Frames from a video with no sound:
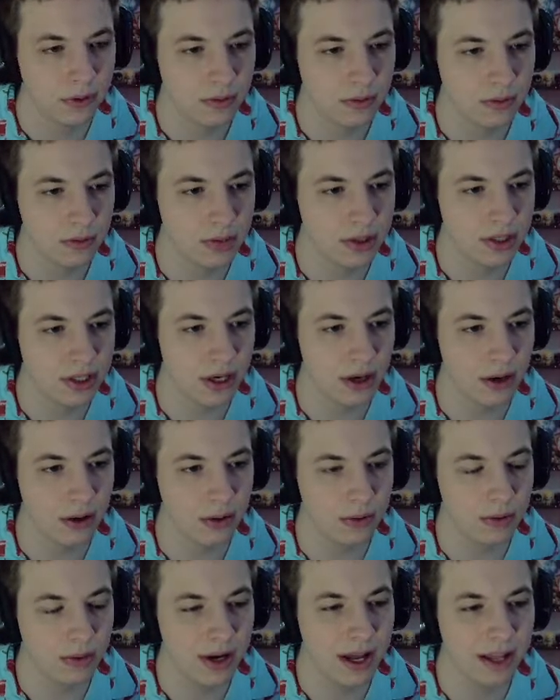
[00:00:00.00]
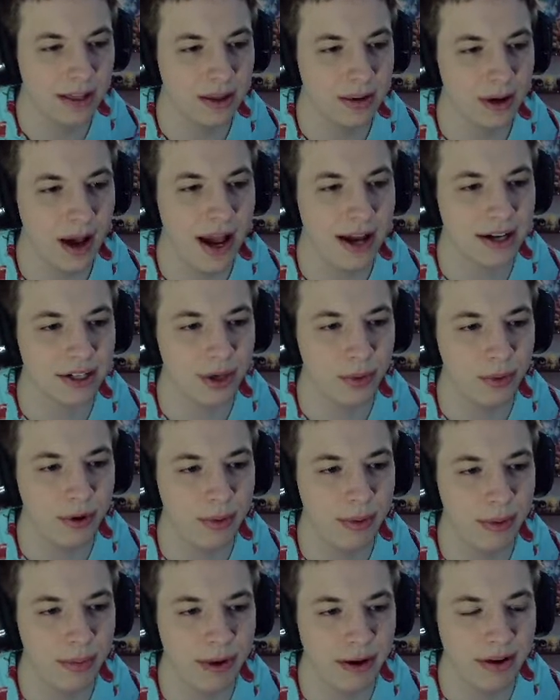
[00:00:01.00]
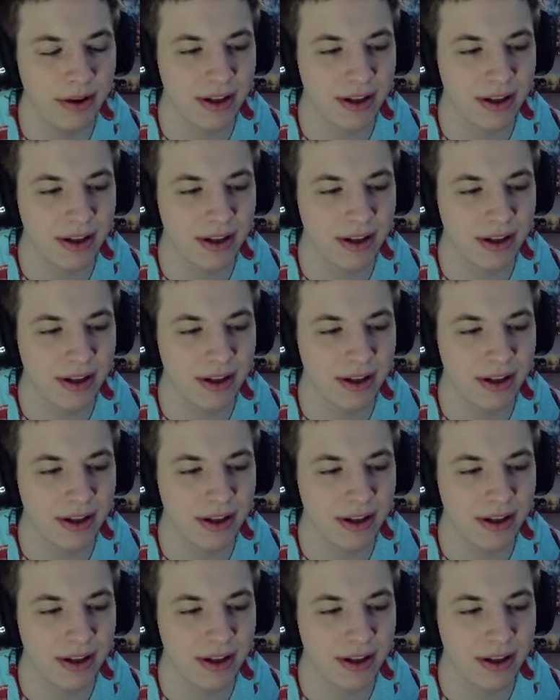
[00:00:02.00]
So, not the... Actually, it would have been better to have,